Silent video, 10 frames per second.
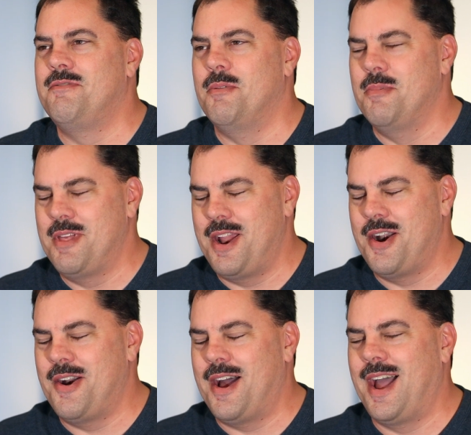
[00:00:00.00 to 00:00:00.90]
From
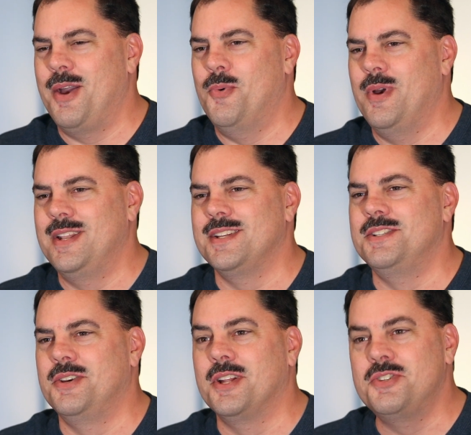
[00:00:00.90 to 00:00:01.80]
there, I went
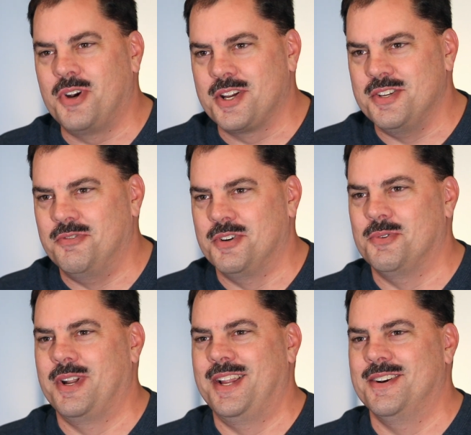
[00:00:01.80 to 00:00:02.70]
into construction for
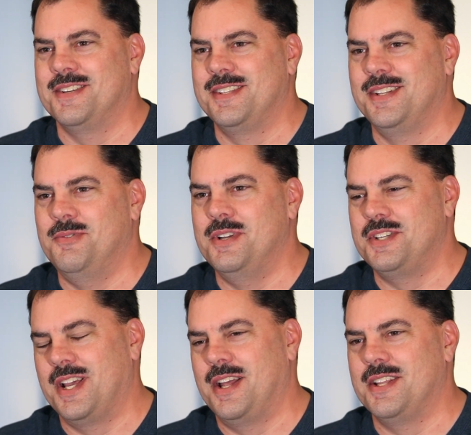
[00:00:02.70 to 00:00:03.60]
20 years,
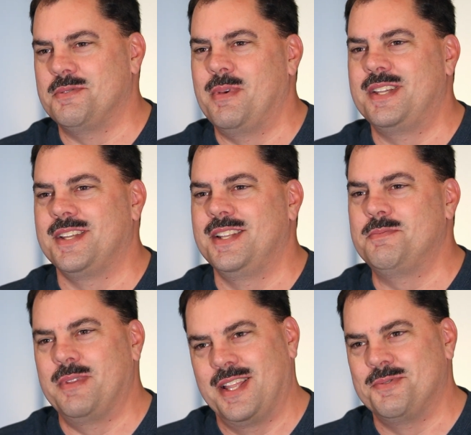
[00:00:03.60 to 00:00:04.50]
which uh, doesn't make sense,
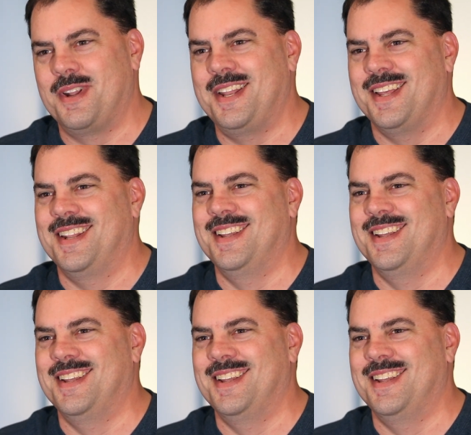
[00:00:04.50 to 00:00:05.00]
but that's what I did.